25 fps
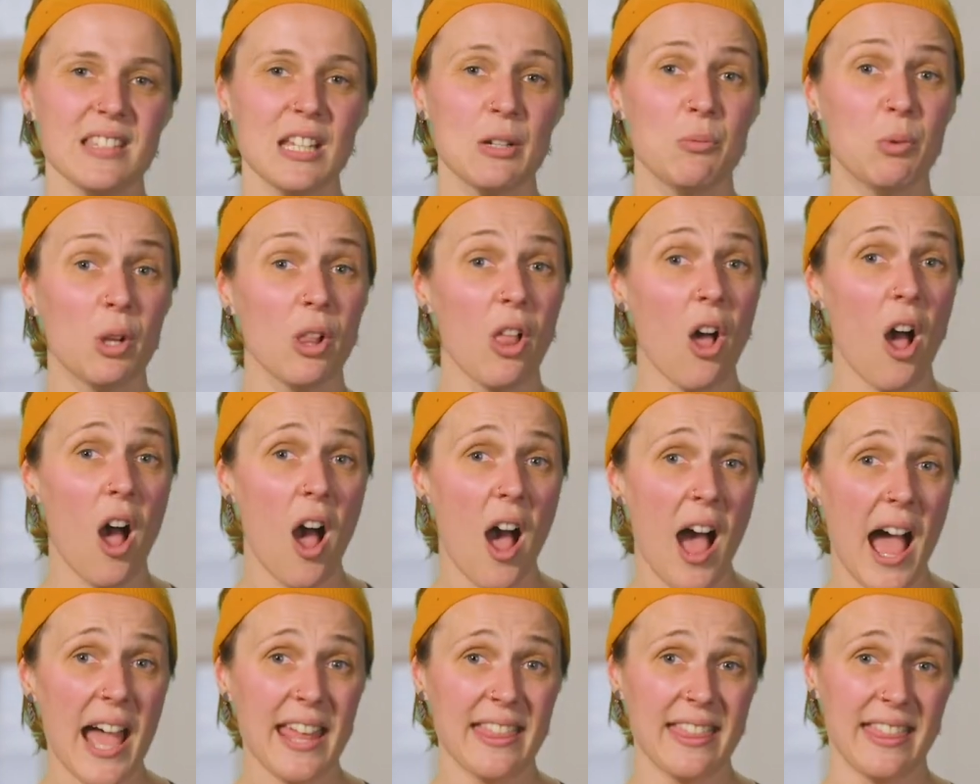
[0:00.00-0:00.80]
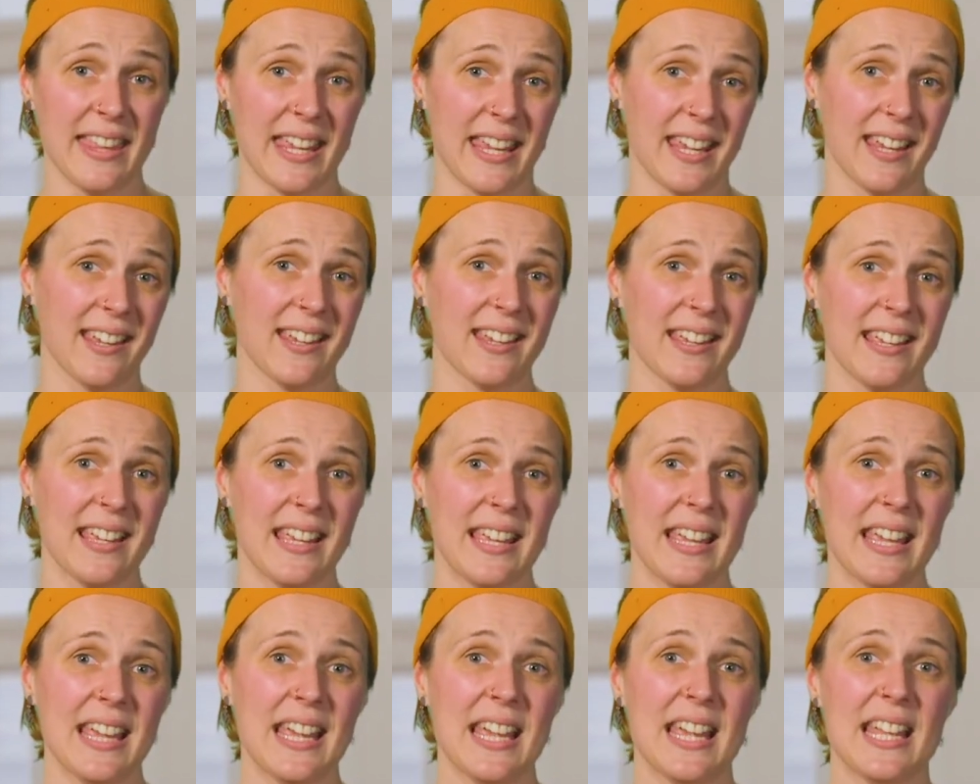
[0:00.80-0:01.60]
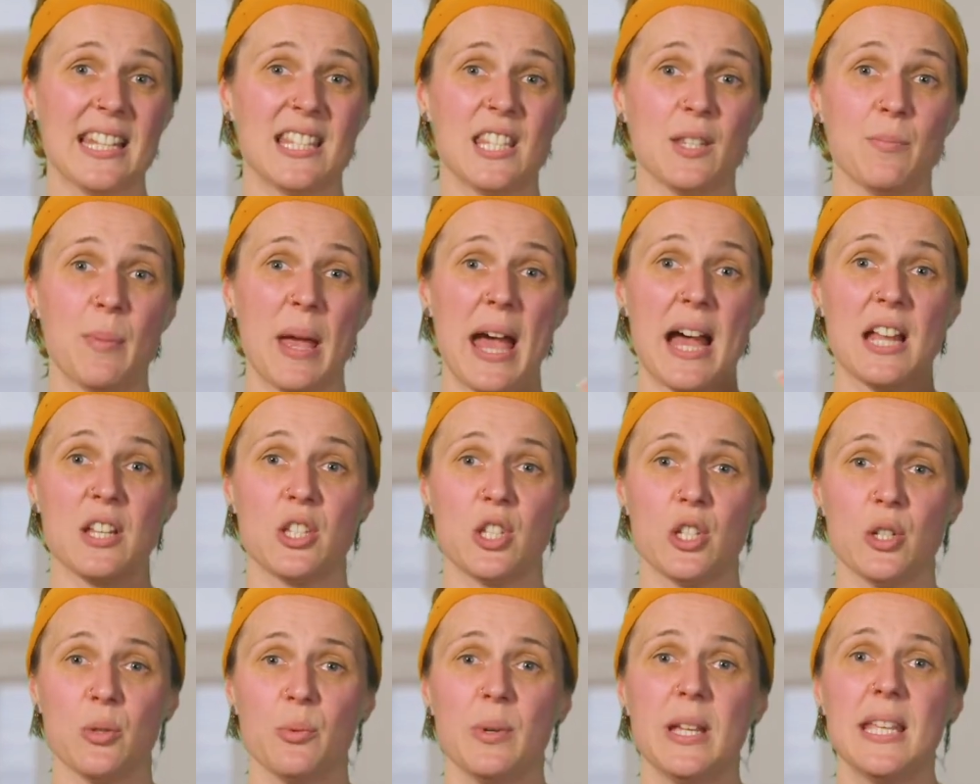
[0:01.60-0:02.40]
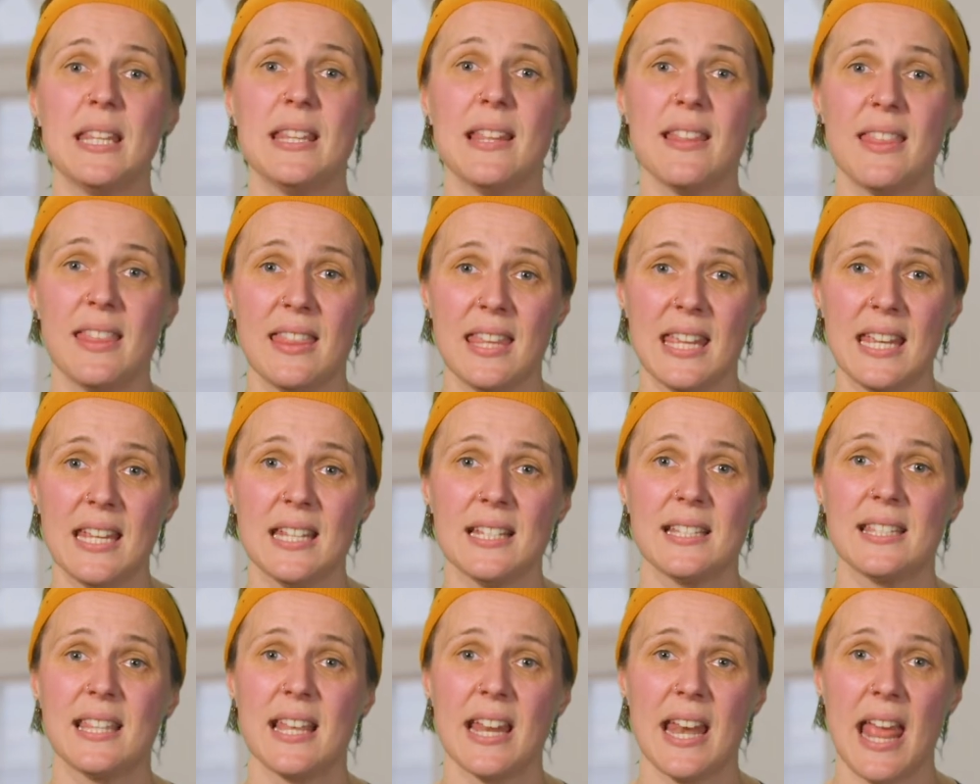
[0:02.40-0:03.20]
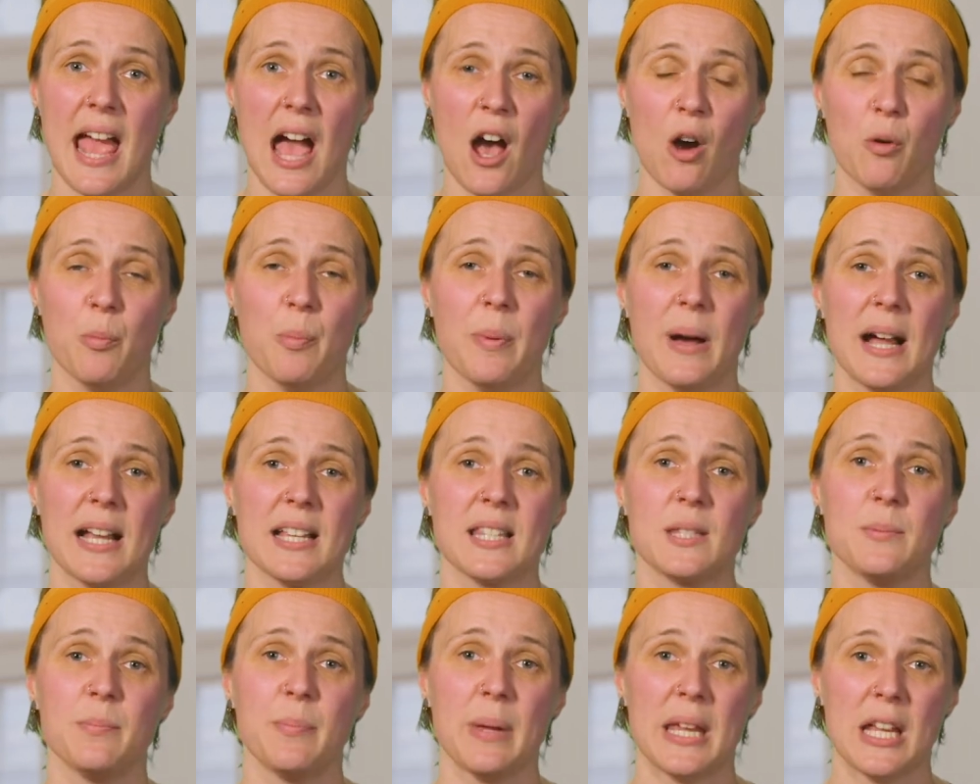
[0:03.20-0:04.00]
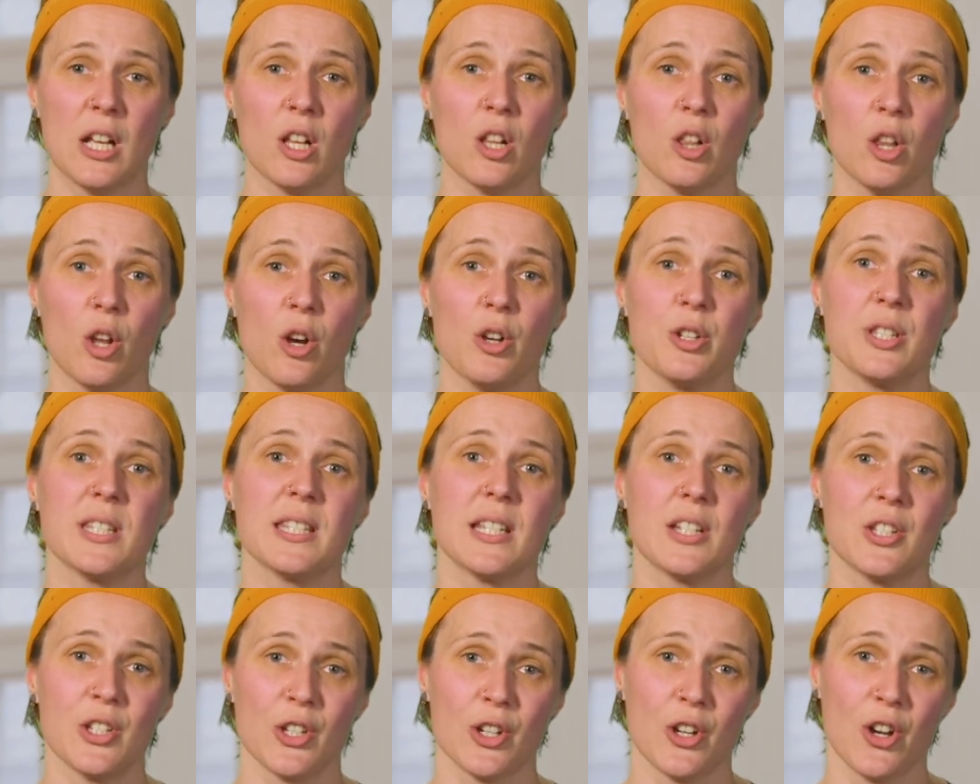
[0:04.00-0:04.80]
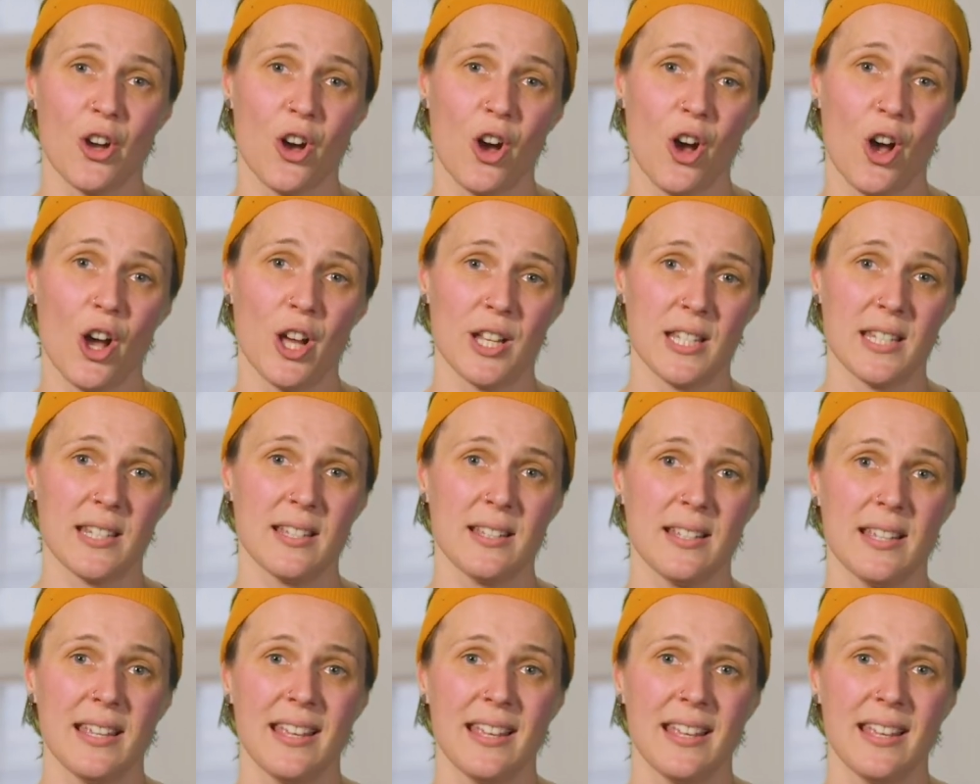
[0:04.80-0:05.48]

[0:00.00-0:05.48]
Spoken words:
Well, I think it's about doing the things that help us be closer to God.